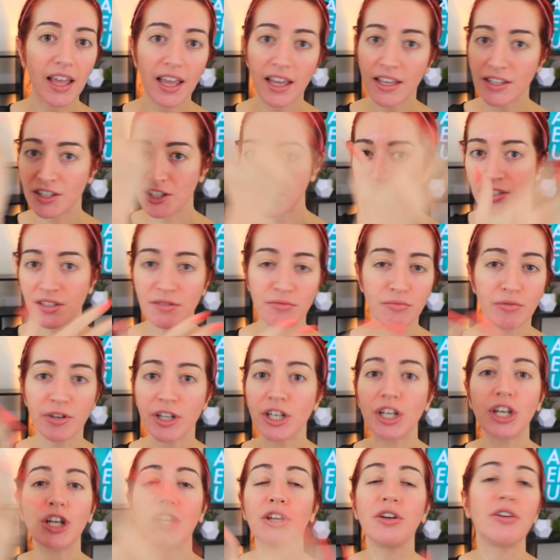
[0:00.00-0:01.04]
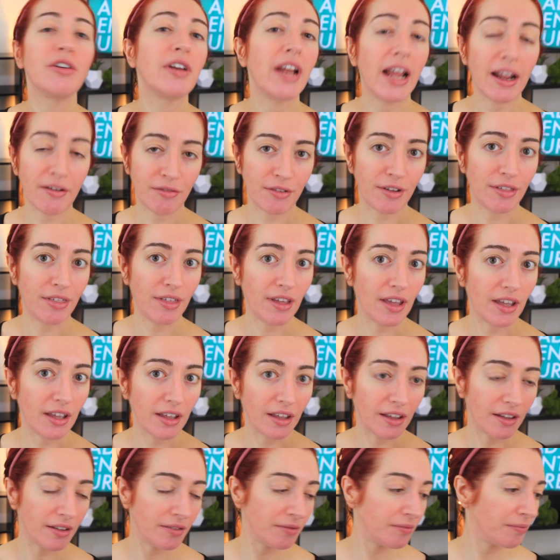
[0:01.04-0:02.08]
it's just renewed
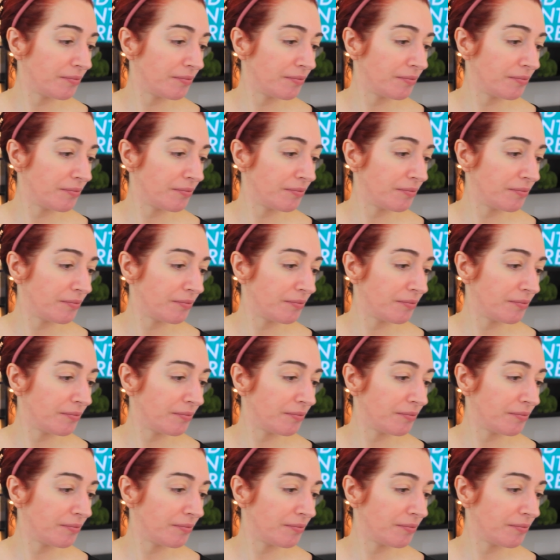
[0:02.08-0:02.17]
everything.